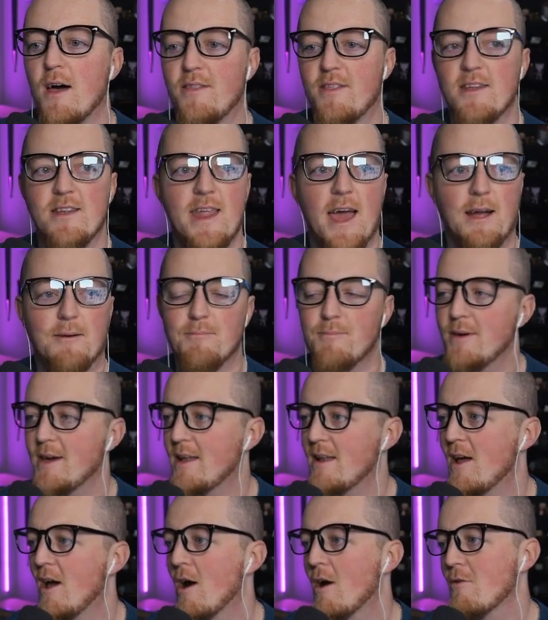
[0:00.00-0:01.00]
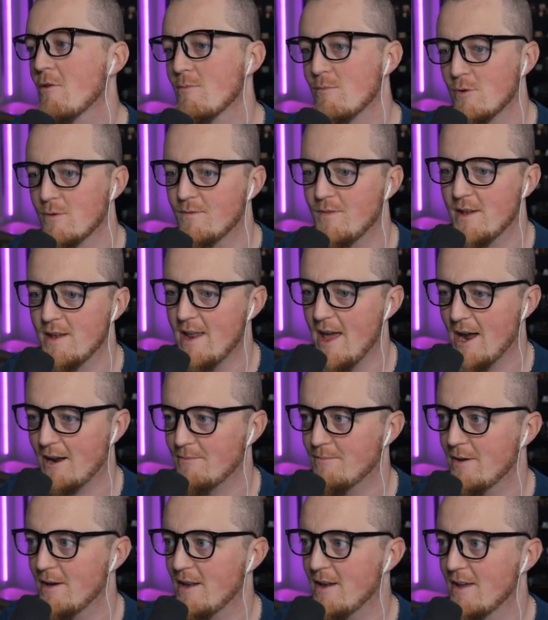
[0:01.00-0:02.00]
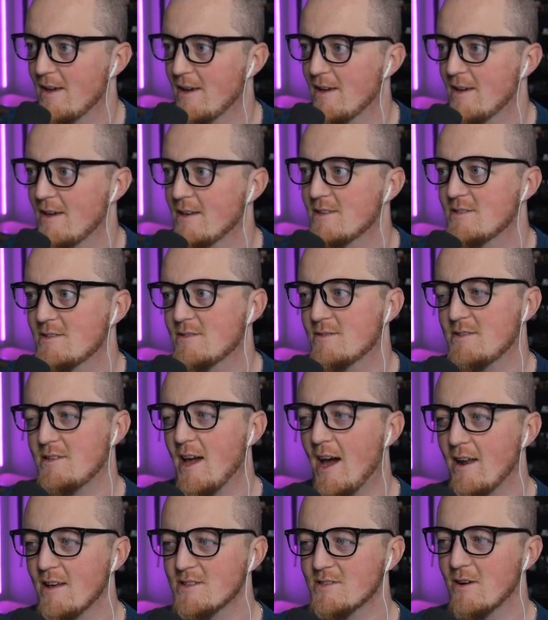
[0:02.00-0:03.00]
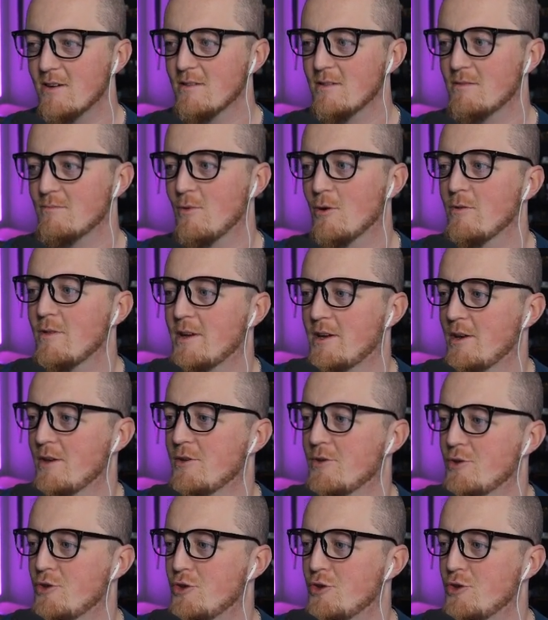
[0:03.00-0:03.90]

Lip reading: The neck bit, remove the neck bit. He's kind of starting to look more like a